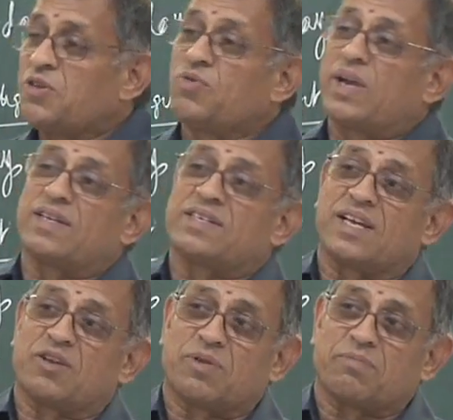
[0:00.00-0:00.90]
you can
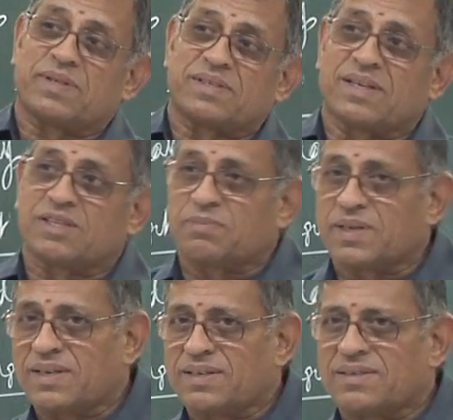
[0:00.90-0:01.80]
share your personal
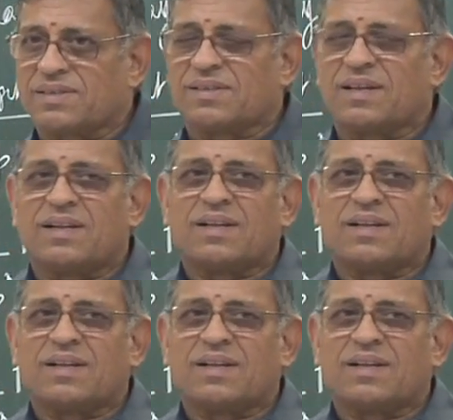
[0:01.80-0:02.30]
experiences.